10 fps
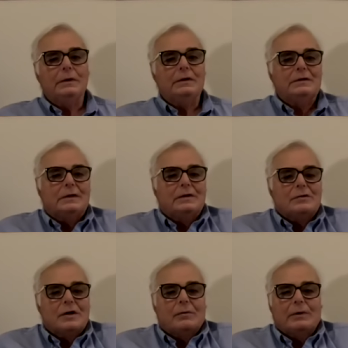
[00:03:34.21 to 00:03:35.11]
He said there's
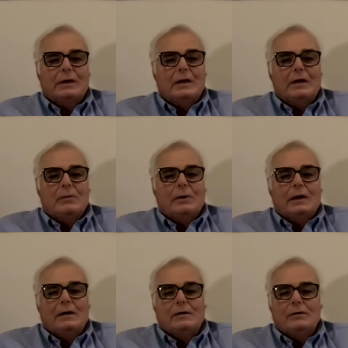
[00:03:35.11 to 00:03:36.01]
not really any
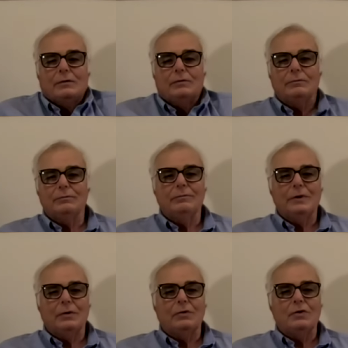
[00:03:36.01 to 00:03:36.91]
way to
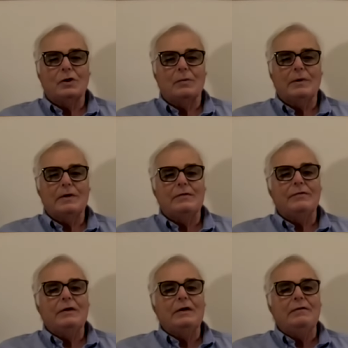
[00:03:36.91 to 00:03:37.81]
you know determine
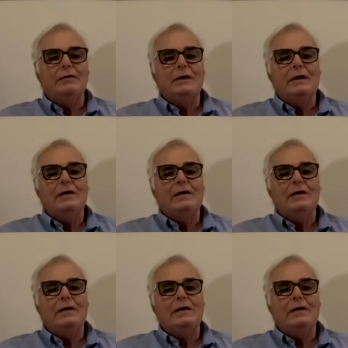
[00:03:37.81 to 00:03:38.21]
definitively